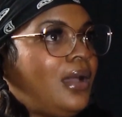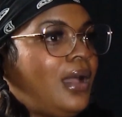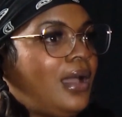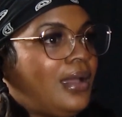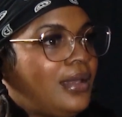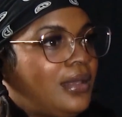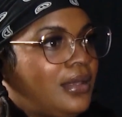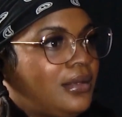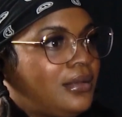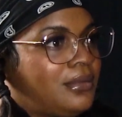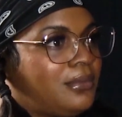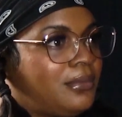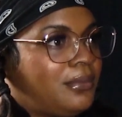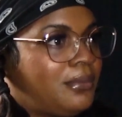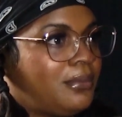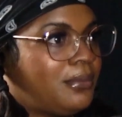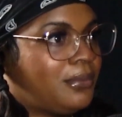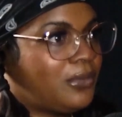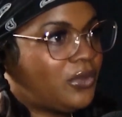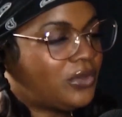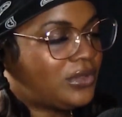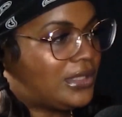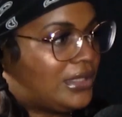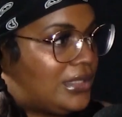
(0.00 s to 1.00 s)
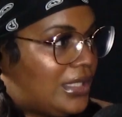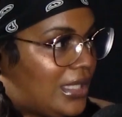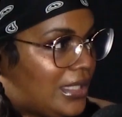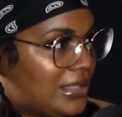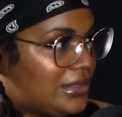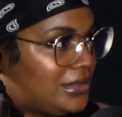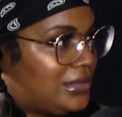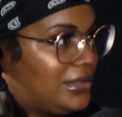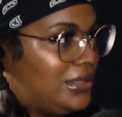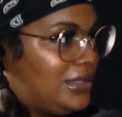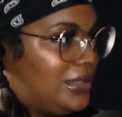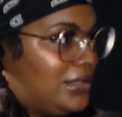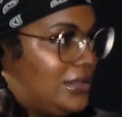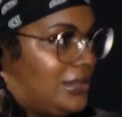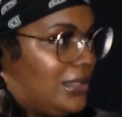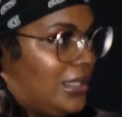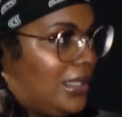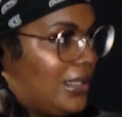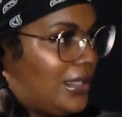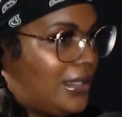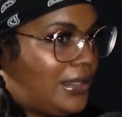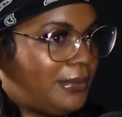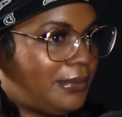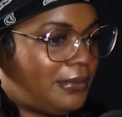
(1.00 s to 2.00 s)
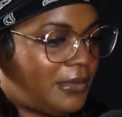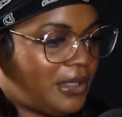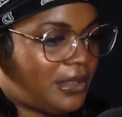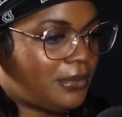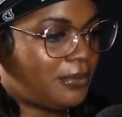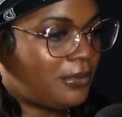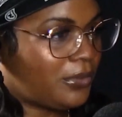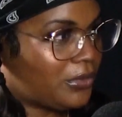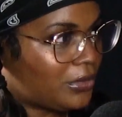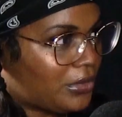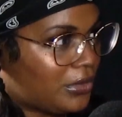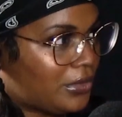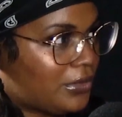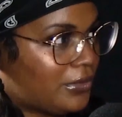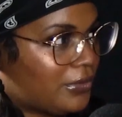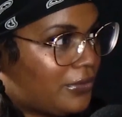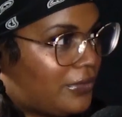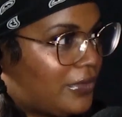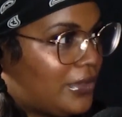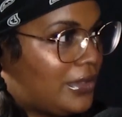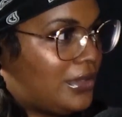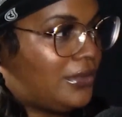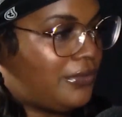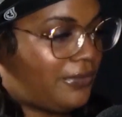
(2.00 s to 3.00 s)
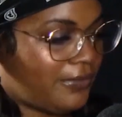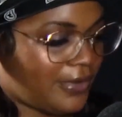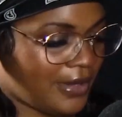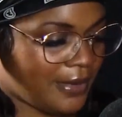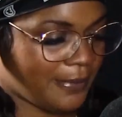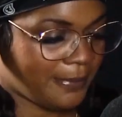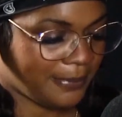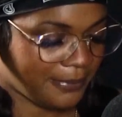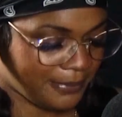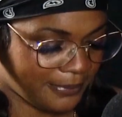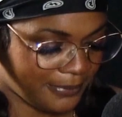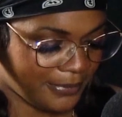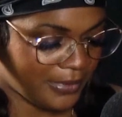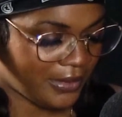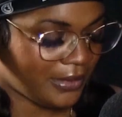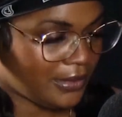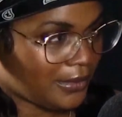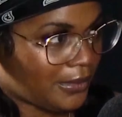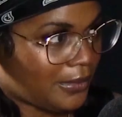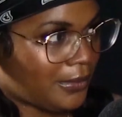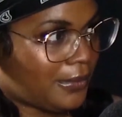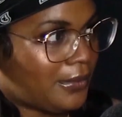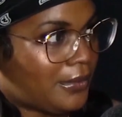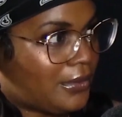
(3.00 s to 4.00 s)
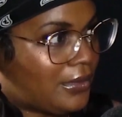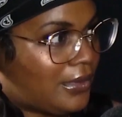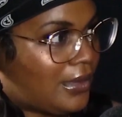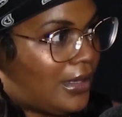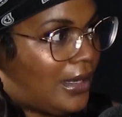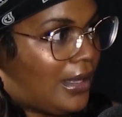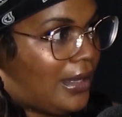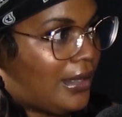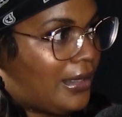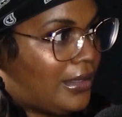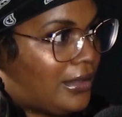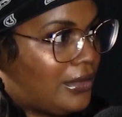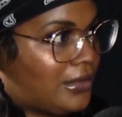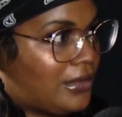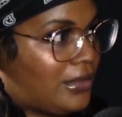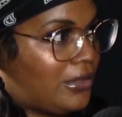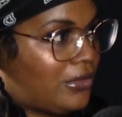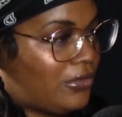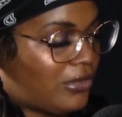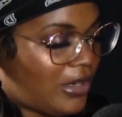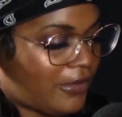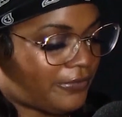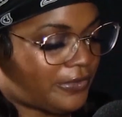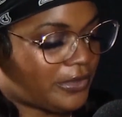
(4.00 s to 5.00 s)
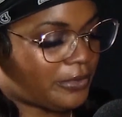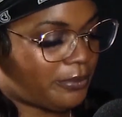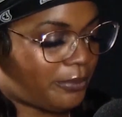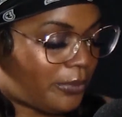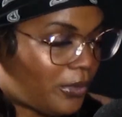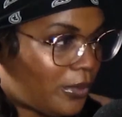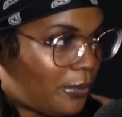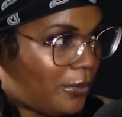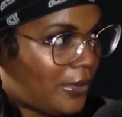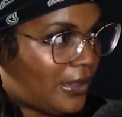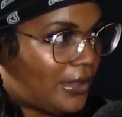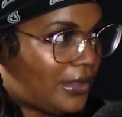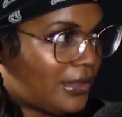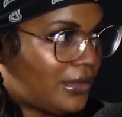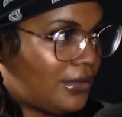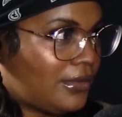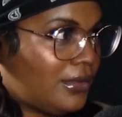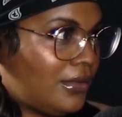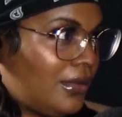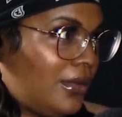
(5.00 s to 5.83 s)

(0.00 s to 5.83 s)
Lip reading: I can monetize this, I can make money of it if I'm, like, crafted properly?